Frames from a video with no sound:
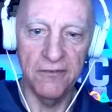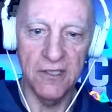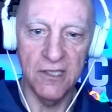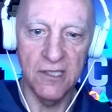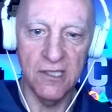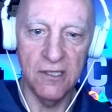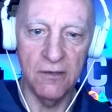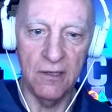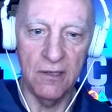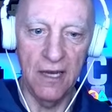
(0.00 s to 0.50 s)
There's
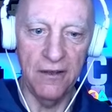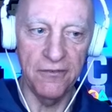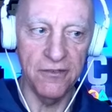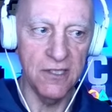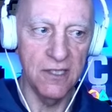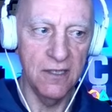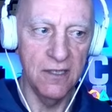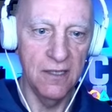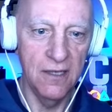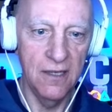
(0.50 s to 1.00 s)
two left.
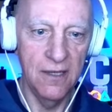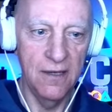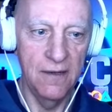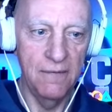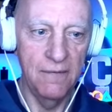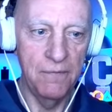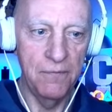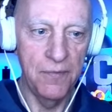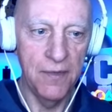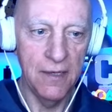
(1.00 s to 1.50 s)

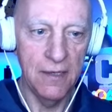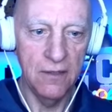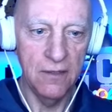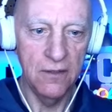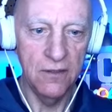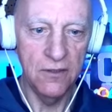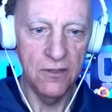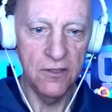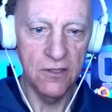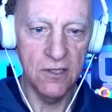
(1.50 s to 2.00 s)

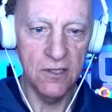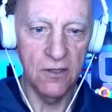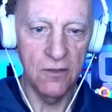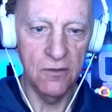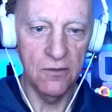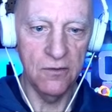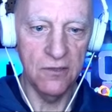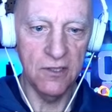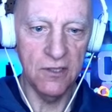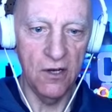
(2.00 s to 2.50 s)

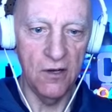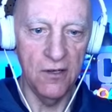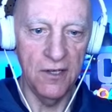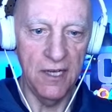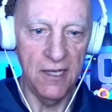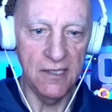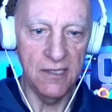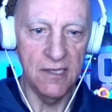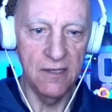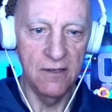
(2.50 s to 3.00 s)
Go, darn
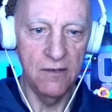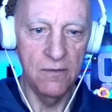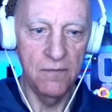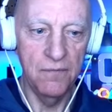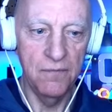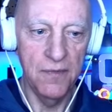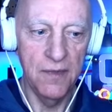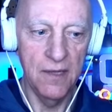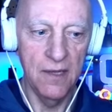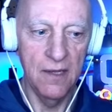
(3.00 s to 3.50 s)
it.
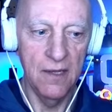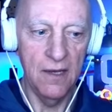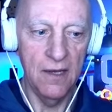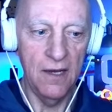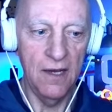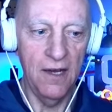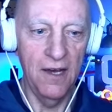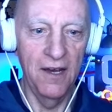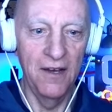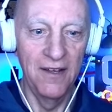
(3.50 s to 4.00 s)
Uh-huh.